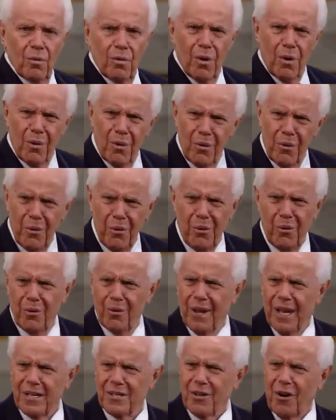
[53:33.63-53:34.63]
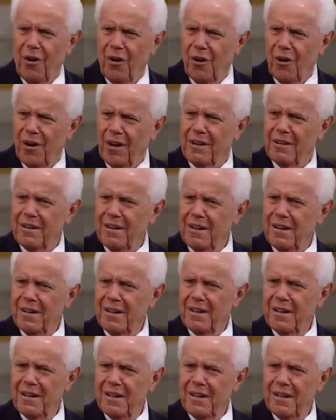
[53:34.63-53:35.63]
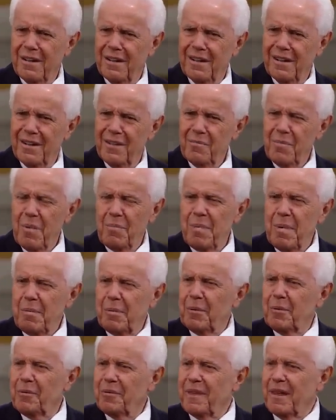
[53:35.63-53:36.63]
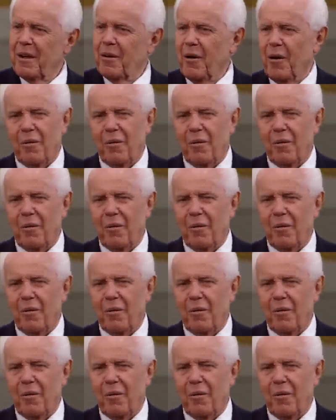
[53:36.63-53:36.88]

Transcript: Whoo, that's hard. But people don't think,